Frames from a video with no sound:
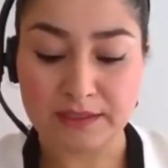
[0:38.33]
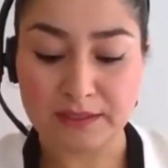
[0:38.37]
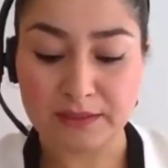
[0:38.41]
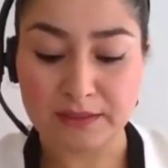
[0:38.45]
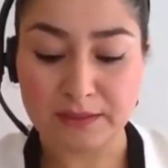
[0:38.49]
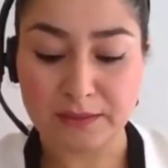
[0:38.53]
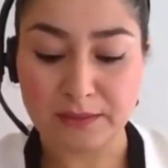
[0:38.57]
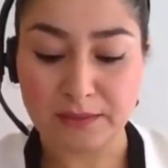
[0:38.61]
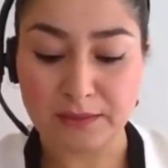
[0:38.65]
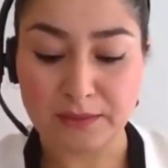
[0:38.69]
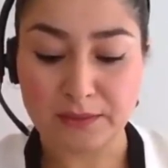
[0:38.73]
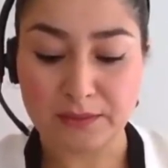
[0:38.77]

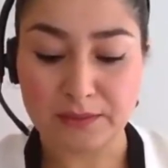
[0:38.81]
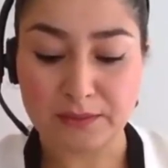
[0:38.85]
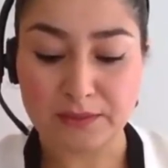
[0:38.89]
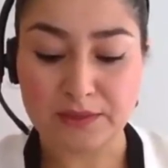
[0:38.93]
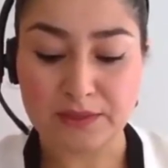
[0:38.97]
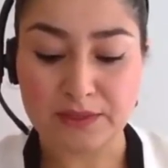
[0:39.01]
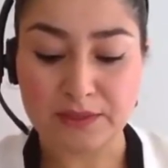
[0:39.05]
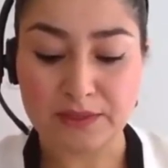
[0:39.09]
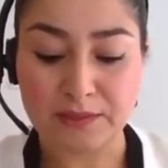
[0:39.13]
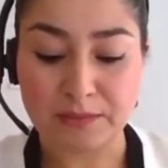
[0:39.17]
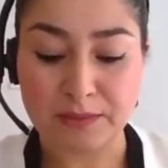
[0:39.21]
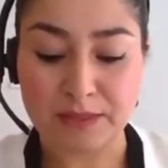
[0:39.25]
to
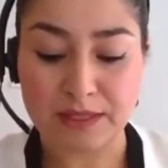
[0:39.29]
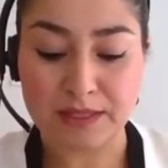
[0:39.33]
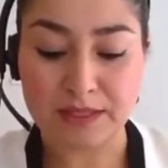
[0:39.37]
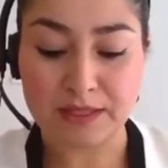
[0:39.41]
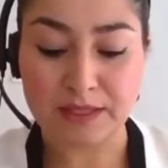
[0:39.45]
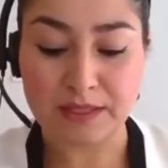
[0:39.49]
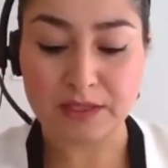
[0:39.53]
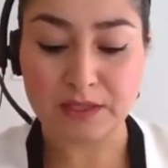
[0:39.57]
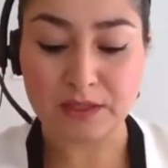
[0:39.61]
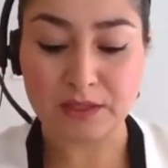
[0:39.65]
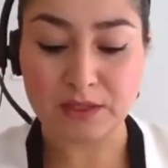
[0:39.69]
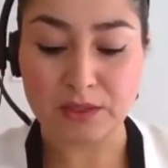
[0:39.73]

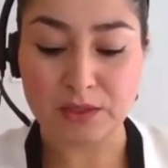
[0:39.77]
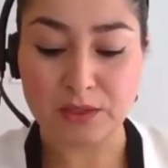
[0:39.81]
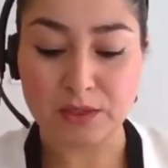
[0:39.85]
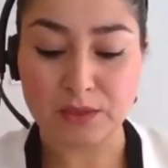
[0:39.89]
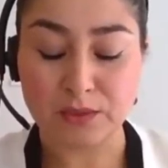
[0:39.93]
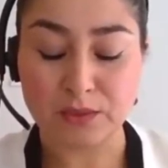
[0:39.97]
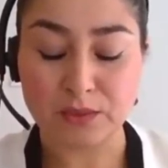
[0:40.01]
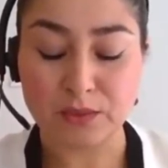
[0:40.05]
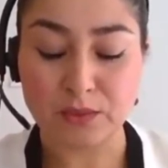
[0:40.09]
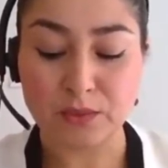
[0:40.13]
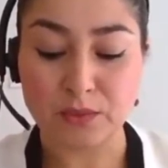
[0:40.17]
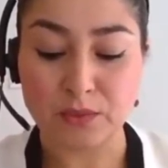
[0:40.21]
speak
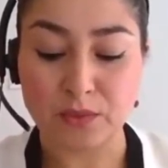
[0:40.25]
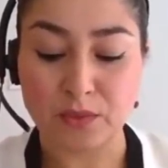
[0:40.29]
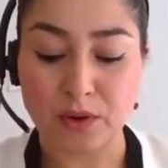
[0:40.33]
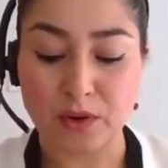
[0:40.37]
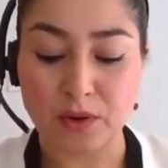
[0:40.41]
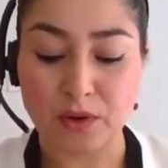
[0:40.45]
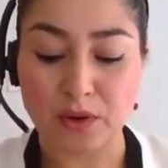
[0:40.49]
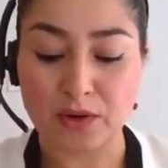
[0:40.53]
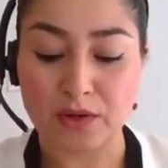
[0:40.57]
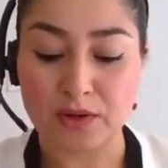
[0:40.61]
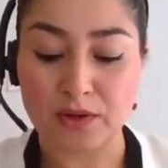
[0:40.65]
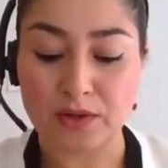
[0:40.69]
to
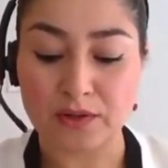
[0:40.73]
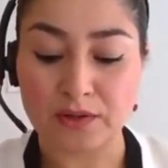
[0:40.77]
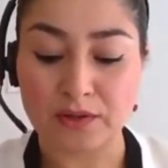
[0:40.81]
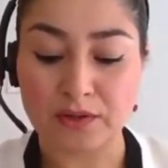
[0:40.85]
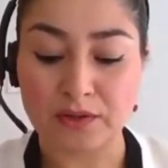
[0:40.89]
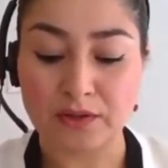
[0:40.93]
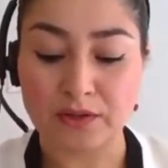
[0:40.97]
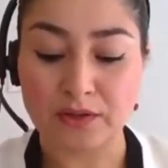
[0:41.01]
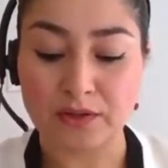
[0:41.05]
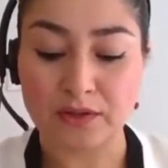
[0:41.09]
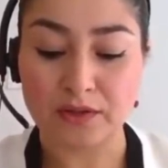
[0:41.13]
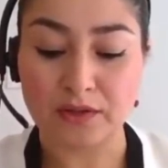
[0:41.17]
our
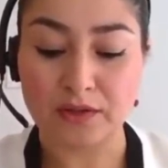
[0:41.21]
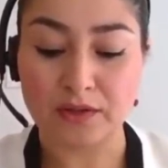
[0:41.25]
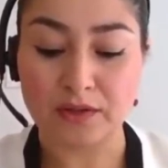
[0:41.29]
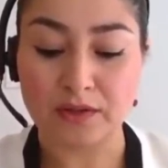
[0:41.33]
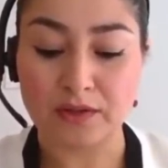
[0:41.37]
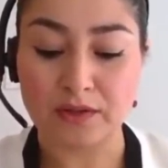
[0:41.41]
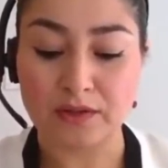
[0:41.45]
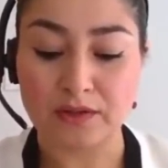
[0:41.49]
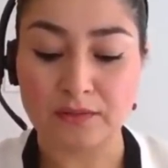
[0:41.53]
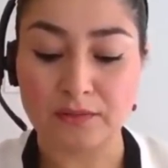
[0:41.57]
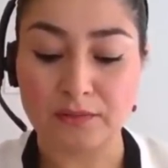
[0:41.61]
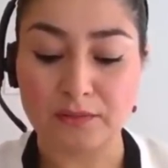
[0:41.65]

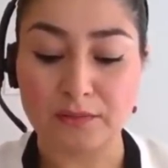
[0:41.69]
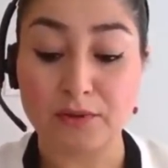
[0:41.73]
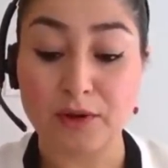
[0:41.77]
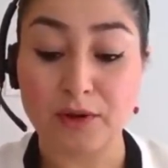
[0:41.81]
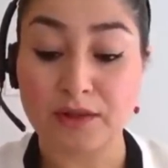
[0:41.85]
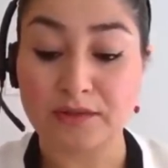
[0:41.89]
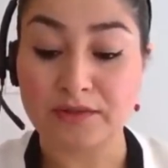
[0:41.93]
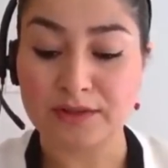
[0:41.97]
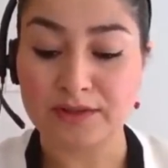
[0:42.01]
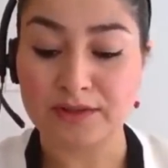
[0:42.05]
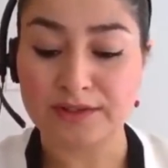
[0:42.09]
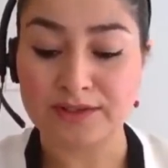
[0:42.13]

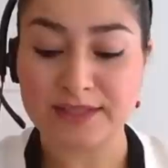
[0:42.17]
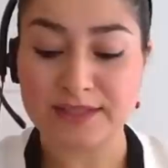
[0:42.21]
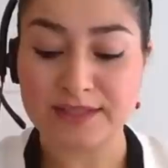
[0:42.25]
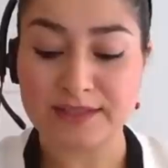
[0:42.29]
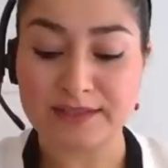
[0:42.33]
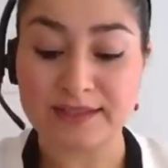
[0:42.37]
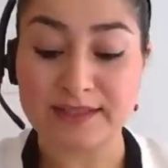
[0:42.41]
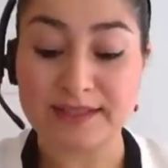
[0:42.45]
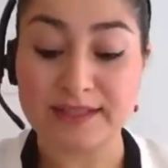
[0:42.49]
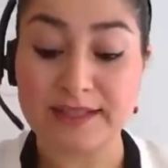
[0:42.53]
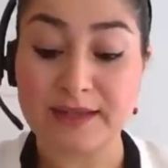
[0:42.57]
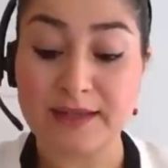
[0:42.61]

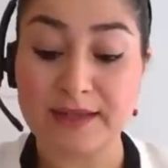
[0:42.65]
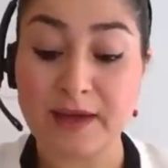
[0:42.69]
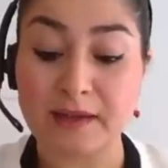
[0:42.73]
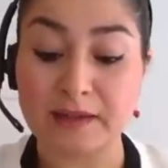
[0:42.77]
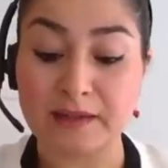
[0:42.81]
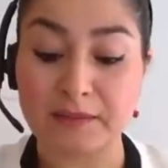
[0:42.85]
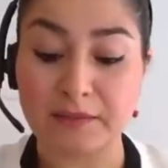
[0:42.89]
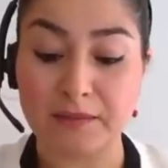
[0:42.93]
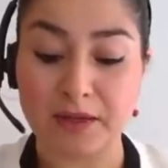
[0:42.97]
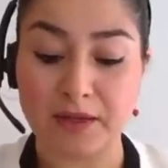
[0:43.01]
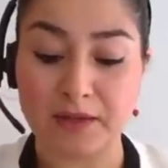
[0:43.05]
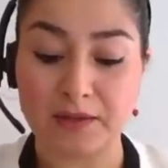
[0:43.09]
brothers, the
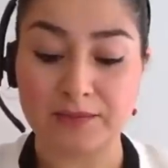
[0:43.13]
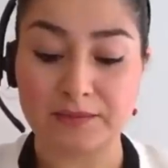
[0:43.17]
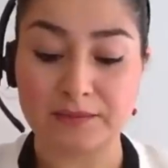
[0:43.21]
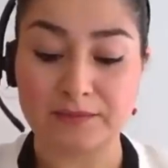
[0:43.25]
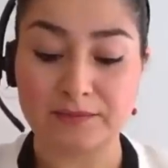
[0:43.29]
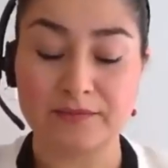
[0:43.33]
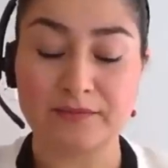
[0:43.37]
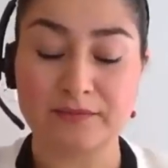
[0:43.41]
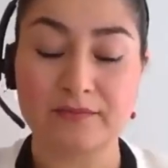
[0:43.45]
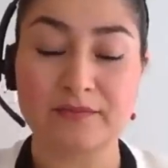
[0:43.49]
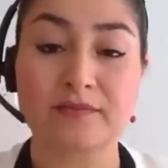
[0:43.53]
Taliban.